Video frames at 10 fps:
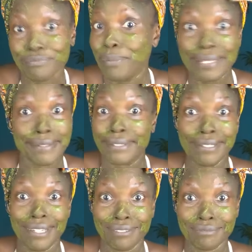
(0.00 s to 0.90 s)

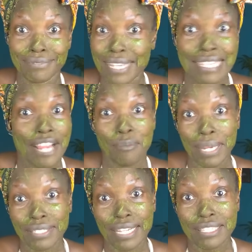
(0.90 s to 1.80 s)
basically. That's how you
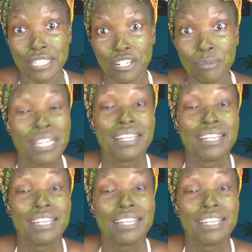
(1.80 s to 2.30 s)
make date syrup.